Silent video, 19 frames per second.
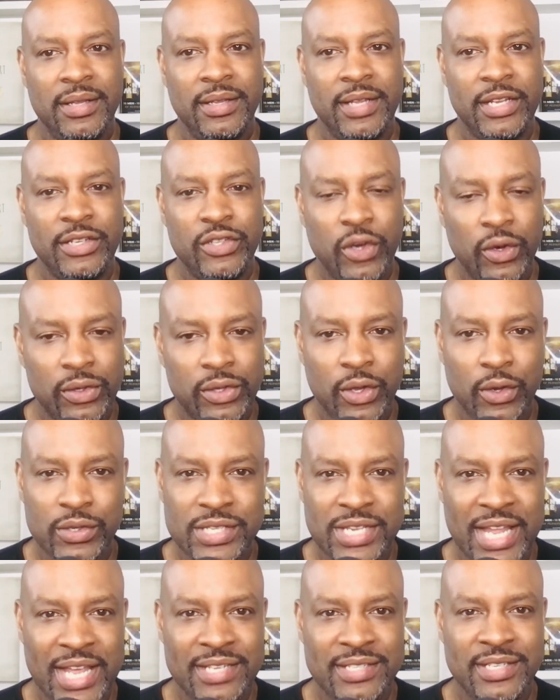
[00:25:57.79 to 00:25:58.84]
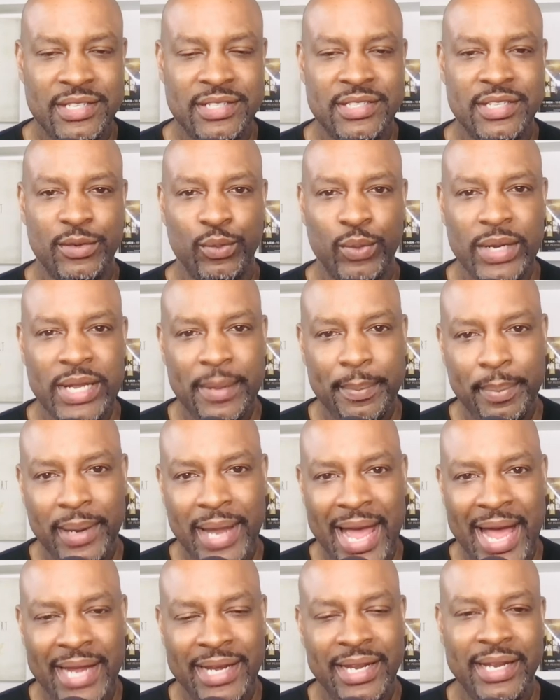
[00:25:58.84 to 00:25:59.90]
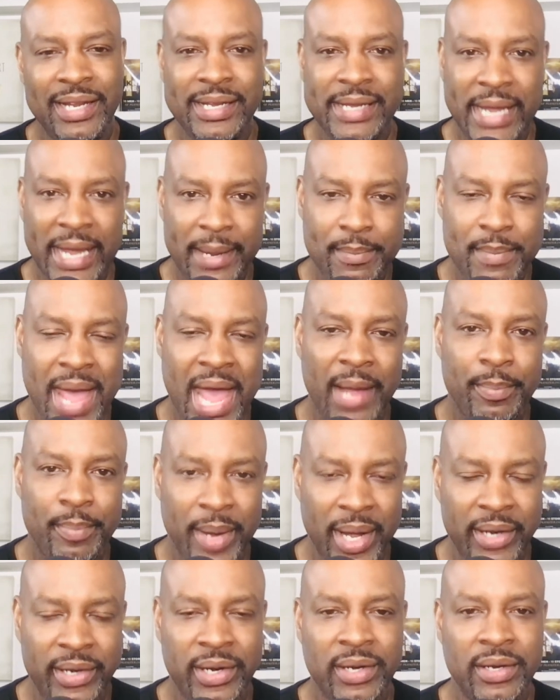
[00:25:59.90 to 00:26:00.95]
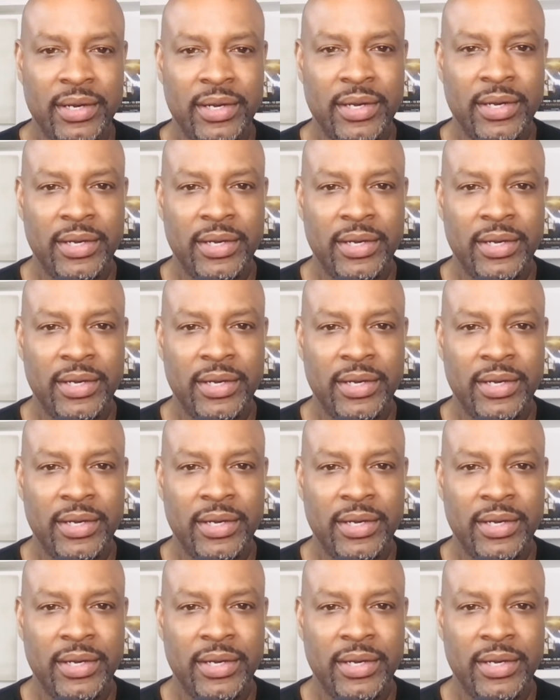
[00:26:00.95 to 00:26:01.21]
they took those lessons and reapplied it and came back better